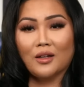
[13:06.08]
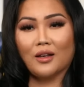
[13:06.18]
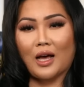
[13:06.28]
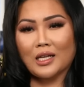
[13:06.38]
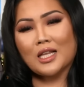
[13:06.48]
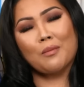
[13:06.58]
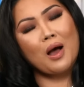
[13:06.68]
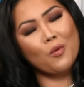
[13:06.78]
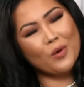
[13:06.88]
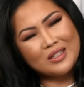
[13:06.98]
Last time
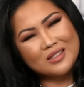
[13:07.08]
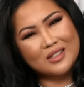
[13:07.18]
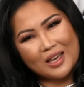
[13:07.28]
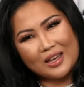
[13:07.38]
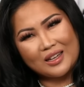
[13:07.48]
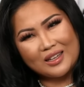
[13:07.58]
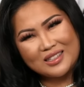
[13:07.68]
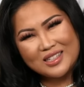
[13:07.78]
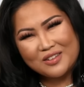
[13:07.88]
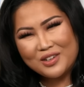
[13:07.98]
I went skating,
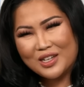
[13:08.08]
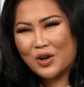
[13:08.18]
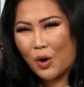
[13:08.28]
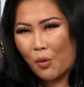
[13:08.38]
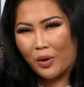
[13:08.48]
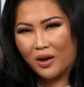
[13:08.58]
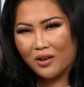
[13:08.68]
it didn't really go well.